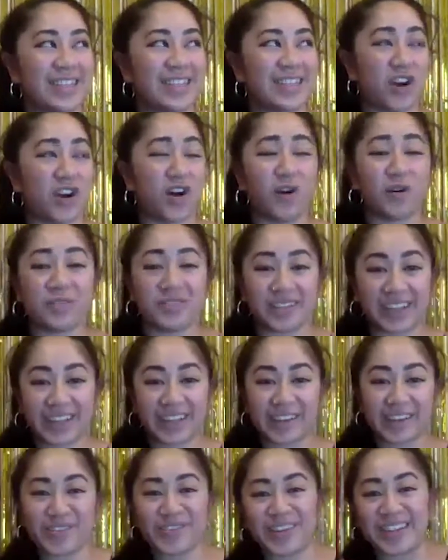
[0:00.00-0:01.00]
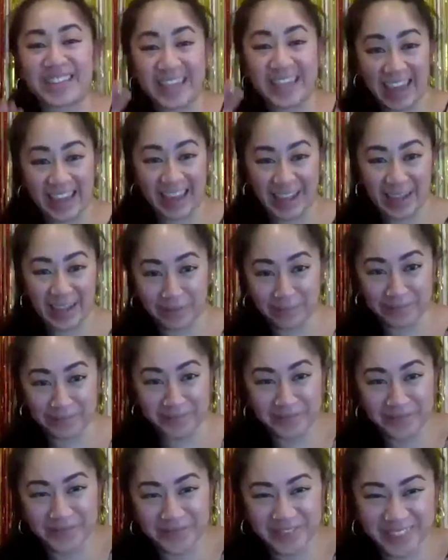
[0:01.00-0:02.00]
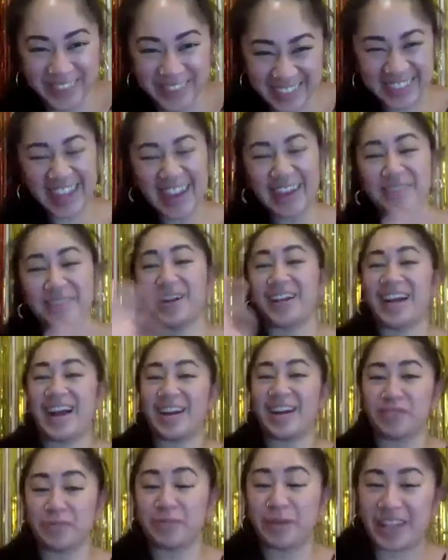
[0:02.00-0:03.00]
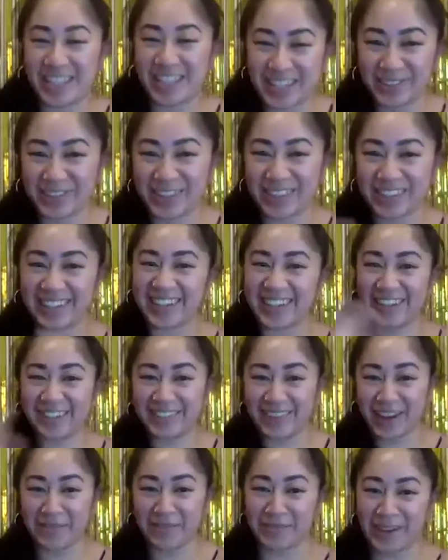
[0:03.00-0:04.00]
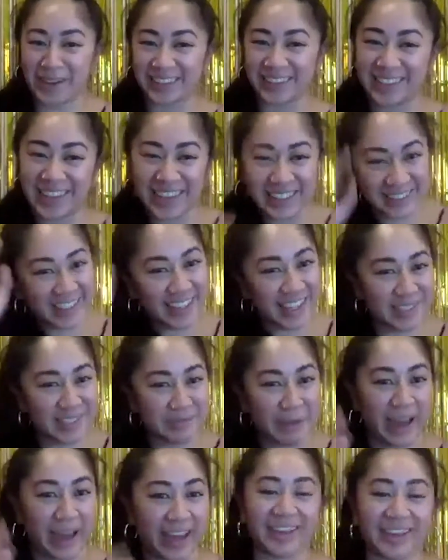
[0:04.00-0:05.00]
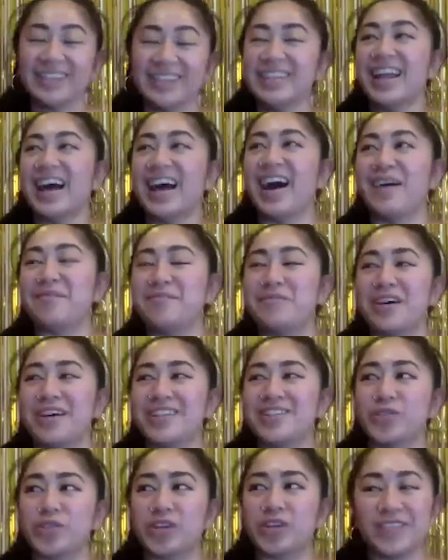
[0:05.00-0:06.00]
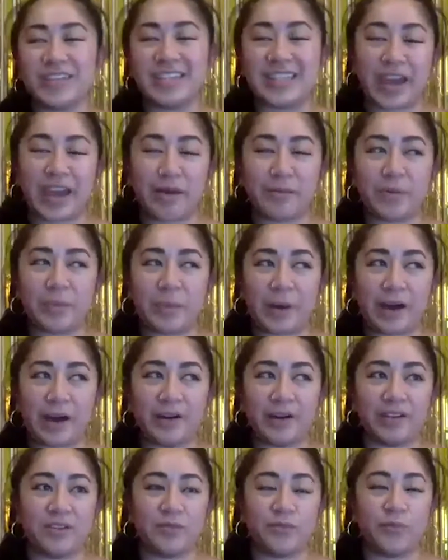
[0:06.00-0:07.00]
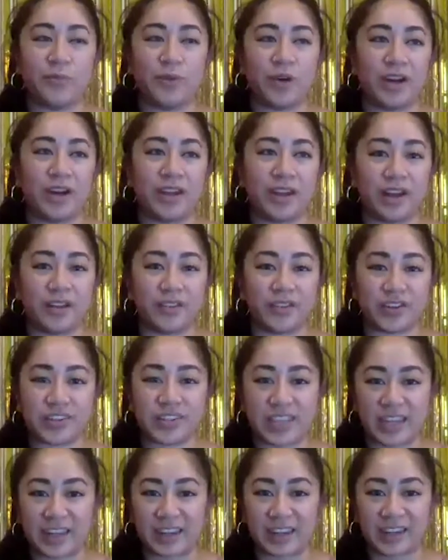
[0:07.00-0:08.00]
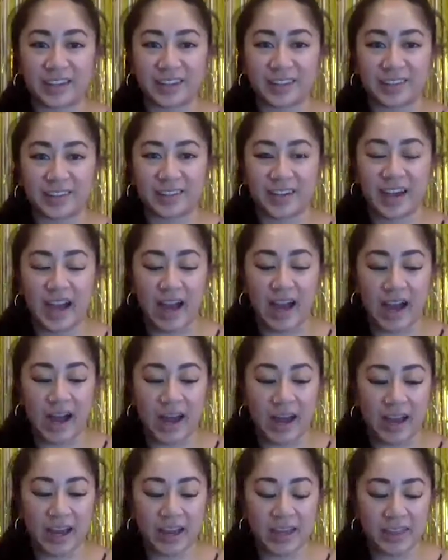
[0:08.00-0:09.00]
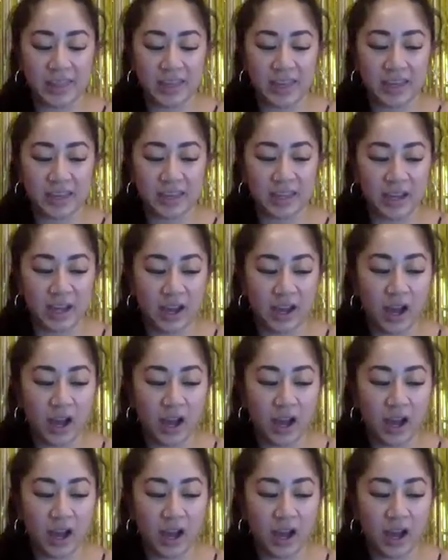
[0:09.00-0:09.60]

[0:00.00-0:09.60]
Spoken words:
don't give a damn. I replace it with a less bad. Don't give a damn about what others think. I think,